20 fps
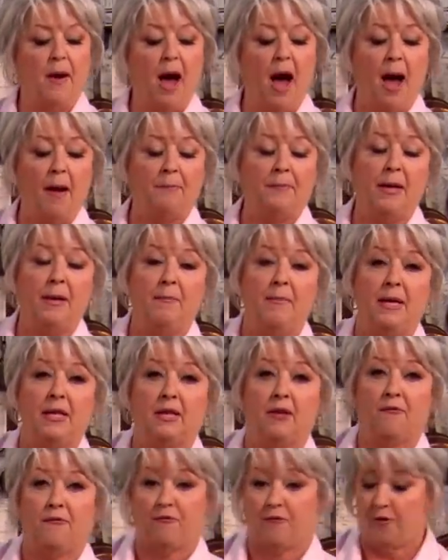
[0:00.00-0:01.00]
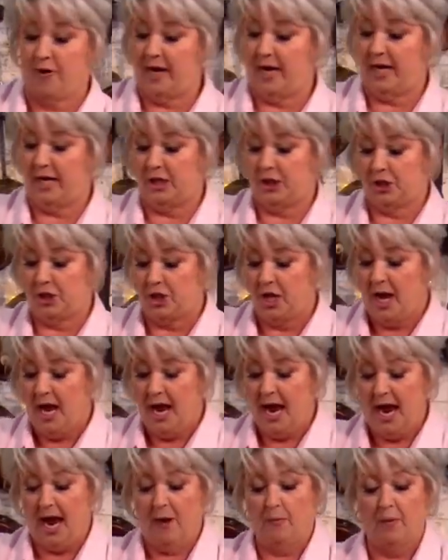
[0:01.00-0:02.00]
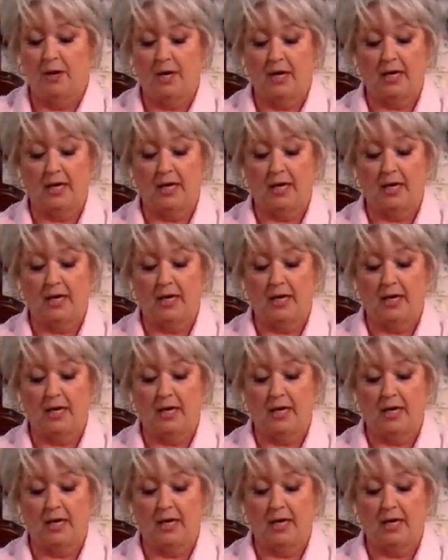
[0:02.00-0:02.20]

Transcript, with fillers: Pop him in the fridge and we're